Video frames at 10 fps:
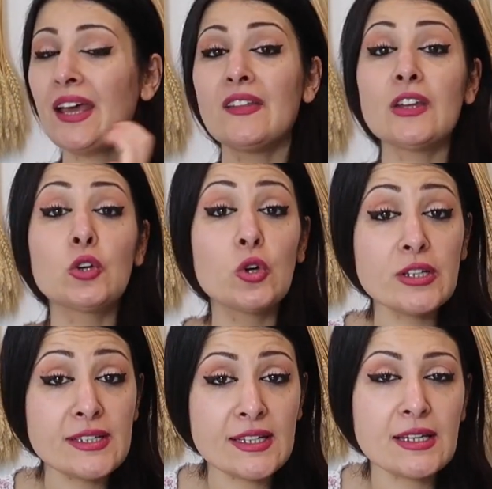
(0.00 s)
And the
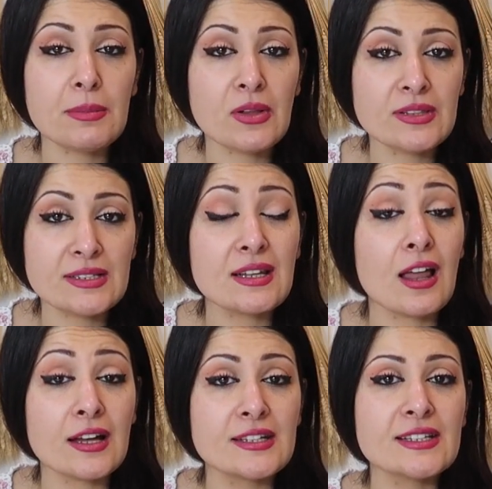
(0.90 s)
good thing about this
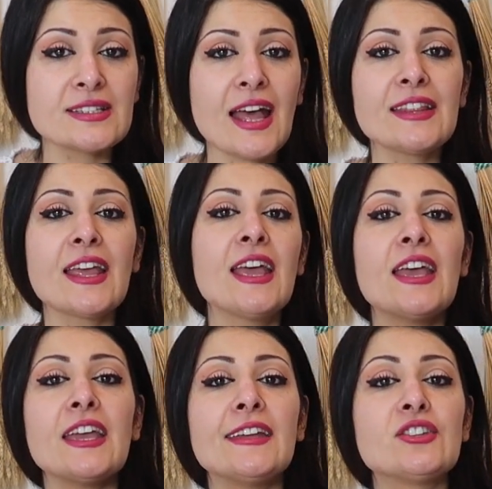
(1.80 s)
light is that
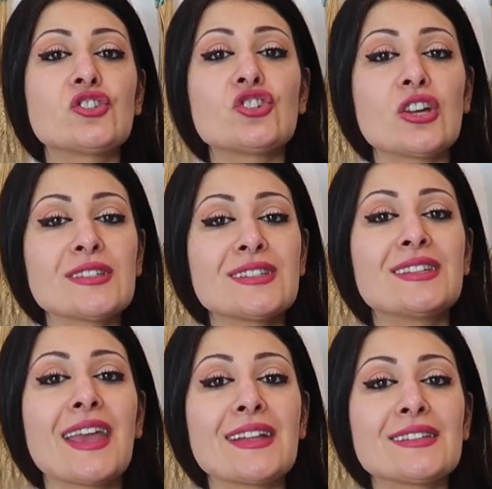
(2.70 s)
it just
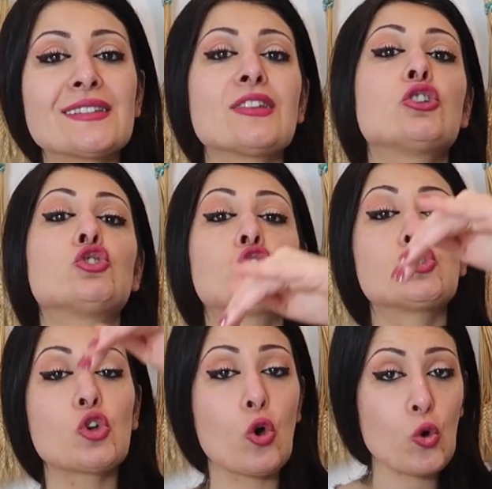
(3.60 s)
gets
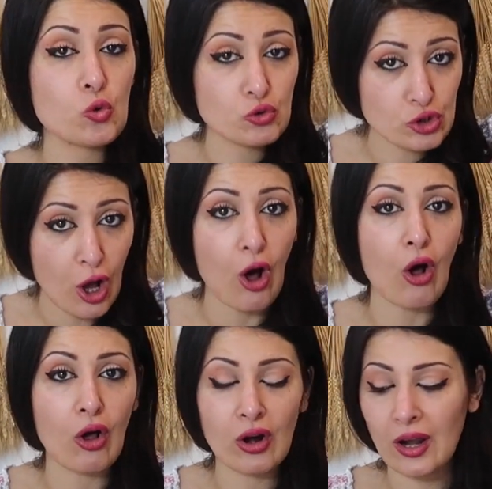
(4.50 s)
so
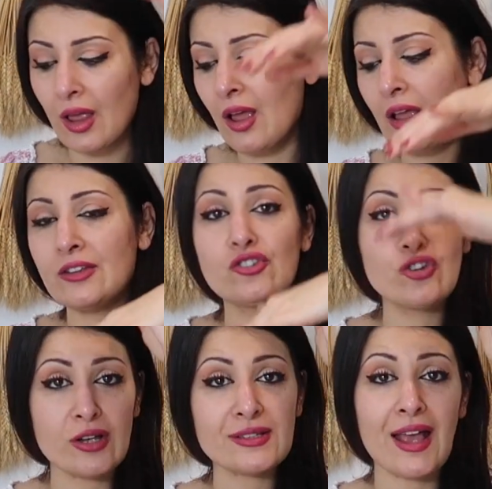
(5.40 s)
tall,
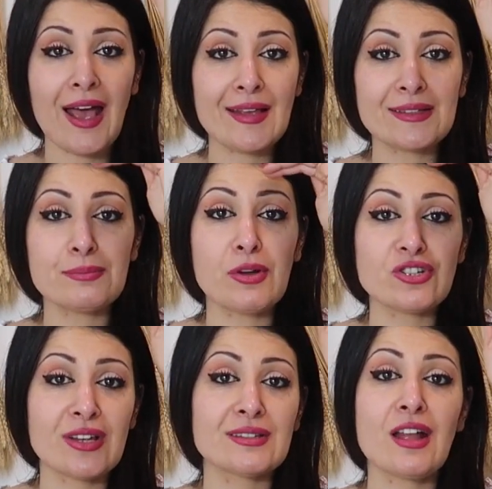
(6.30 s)
just as
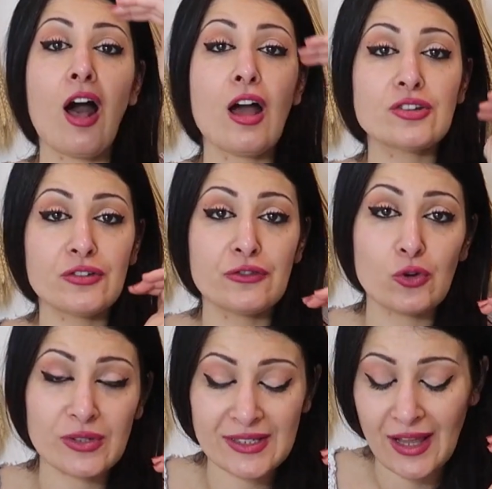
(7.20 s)
much as the height of
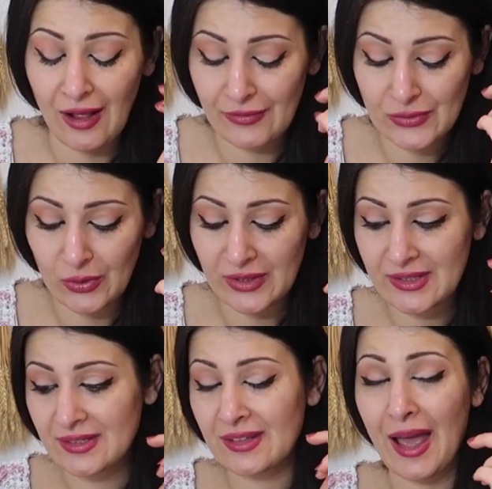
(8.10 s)
yourself, so
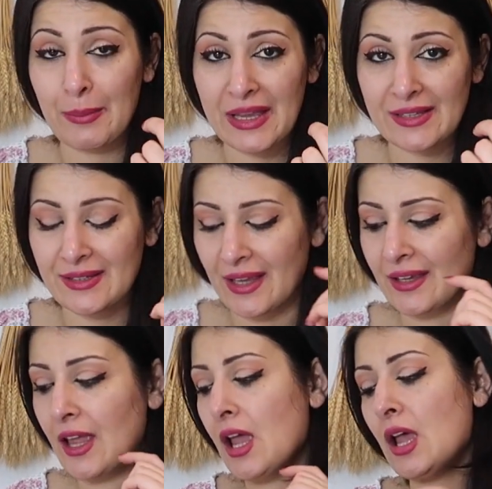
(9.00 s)
it's
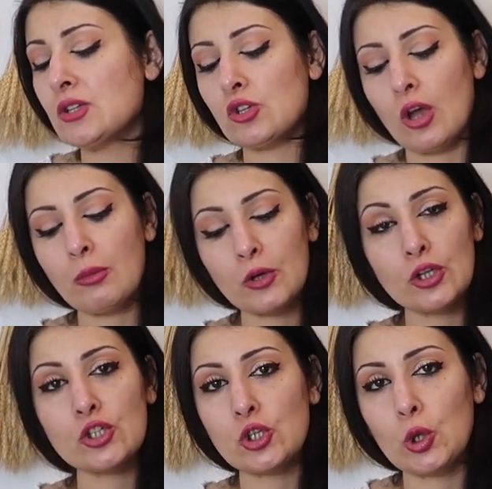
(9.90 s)
amazing. So I'm going
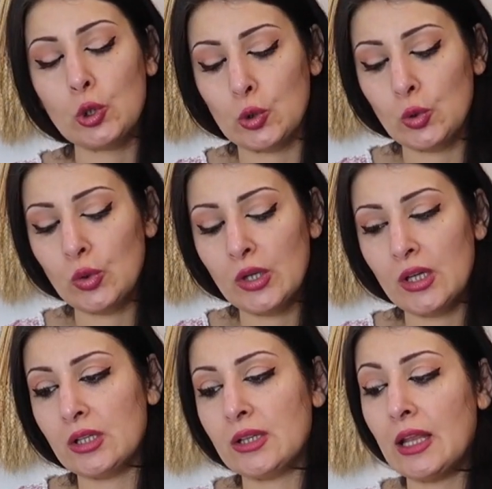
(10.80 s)
to show you
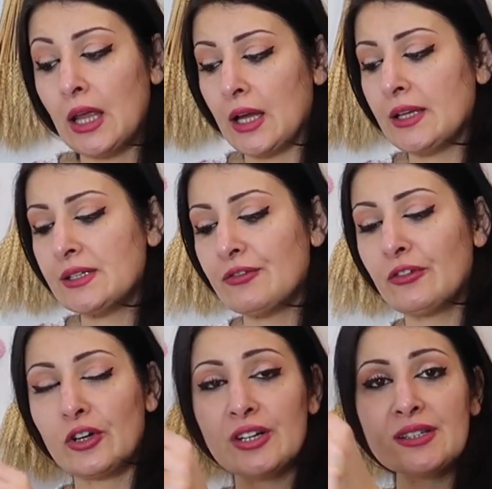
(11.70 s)
the light
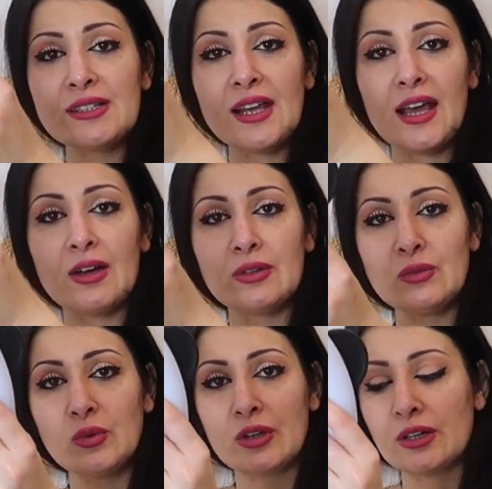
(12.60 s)
first, how
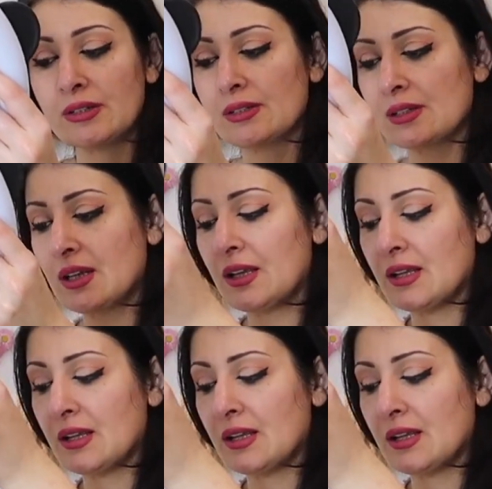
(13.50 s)
it works.